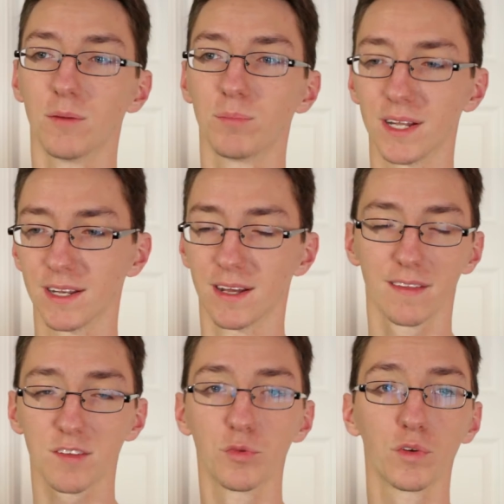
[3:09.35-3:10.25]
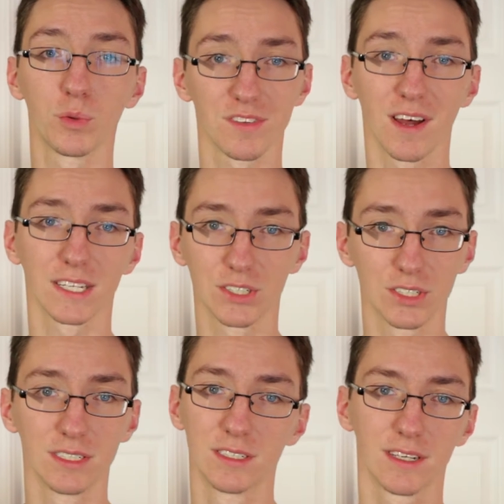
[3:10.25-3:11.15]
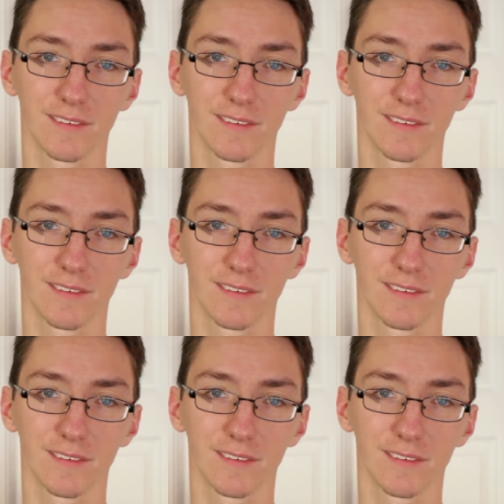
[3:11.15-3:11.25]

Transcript: but this movie was not good.